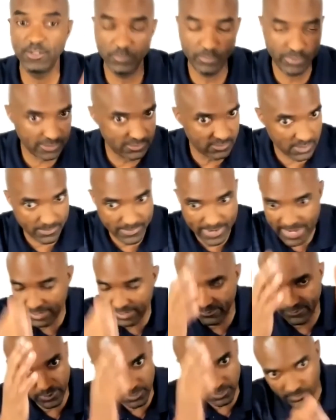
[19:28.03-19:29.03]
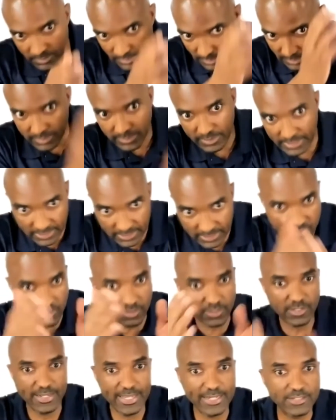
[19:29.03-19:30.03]
You pick somebody for each of
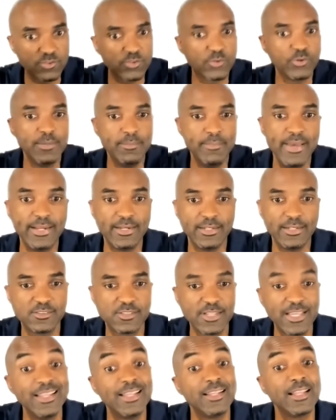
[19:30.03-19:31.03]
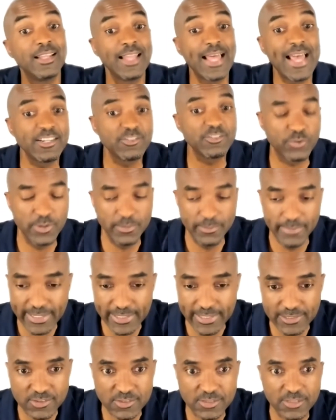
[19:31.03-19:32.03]
the next 3 minutes. And then the last 3
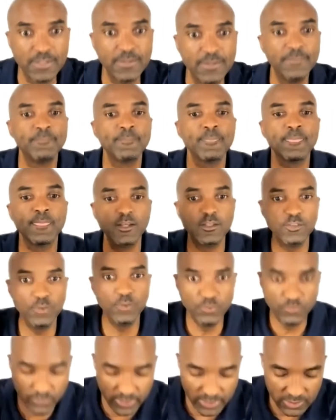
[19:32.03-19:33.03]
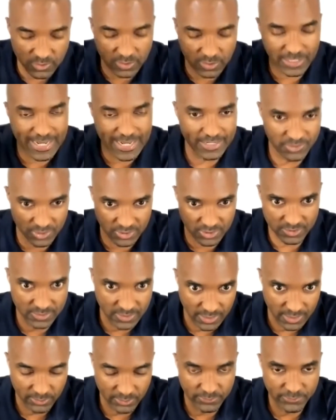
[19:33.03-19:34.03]
minutes, you visualize
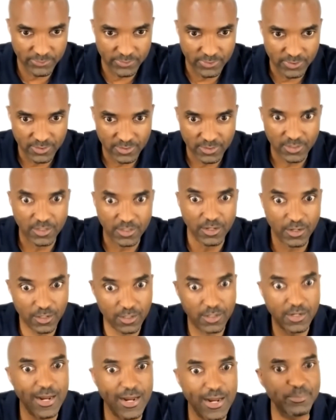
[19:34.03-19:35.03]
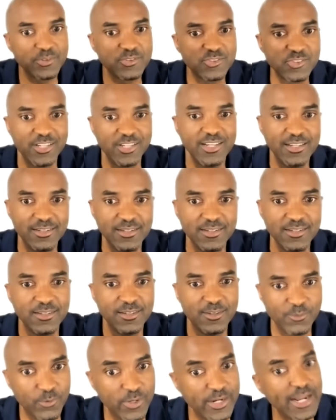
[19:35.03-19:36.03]
yourself accomplishing
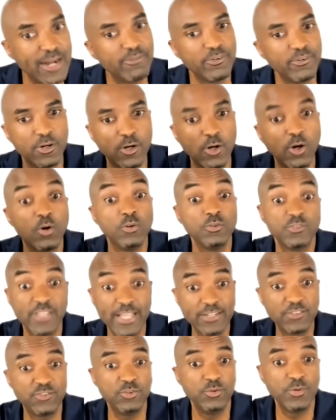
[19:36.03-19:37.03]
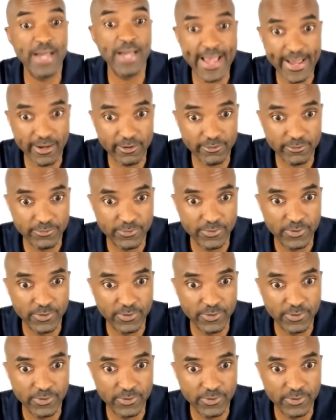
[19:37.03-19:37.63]
whatever goals that you have.